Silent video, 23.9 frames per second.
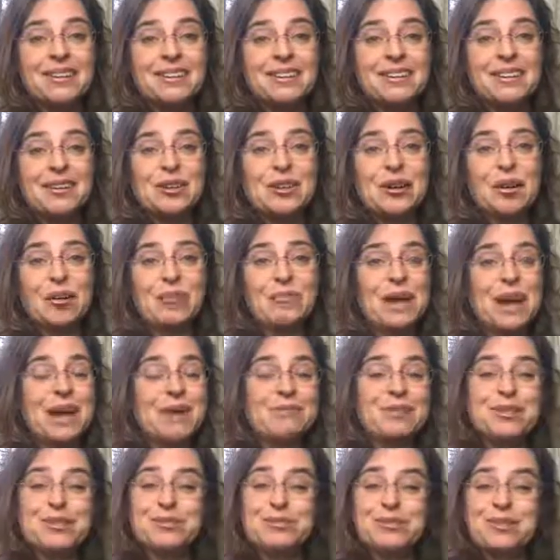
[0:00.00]
You know,
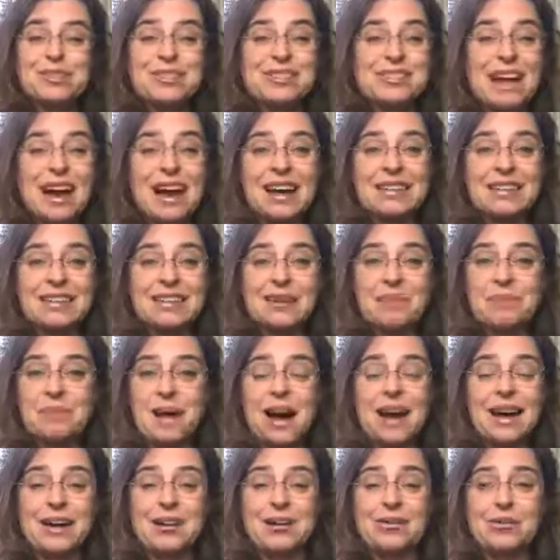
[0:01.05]
maybe you decide to
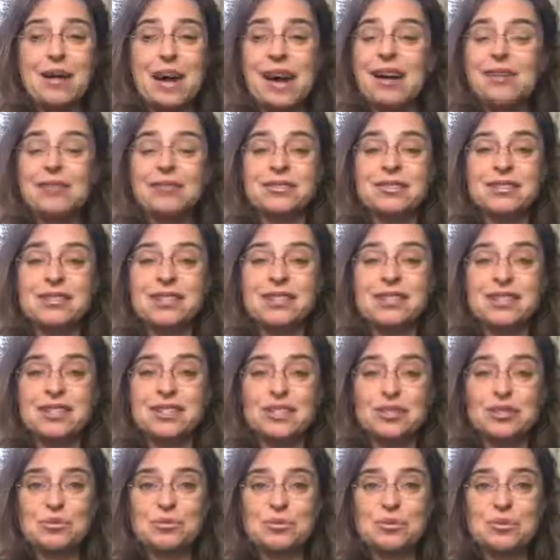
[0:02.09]
buy a new house and it's
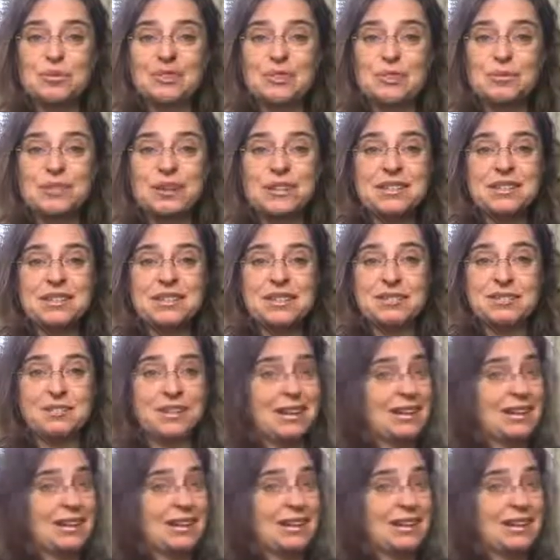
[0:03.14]
super expensive,